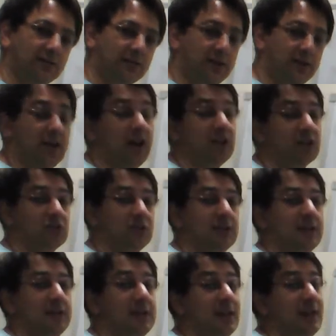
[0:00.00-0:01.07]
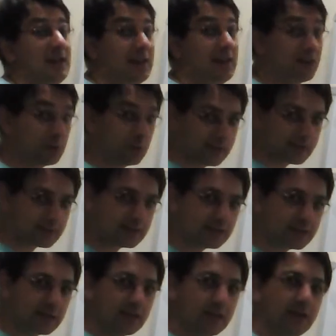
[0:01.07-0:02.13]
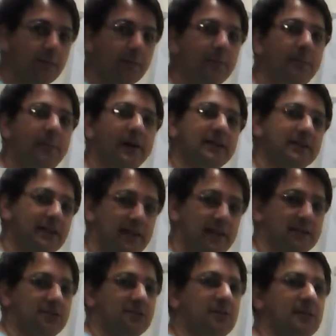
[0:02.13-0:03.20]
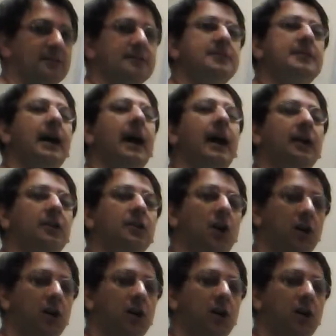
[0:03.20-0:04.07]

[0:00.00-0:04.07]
They're actually the liquids, but laterals are not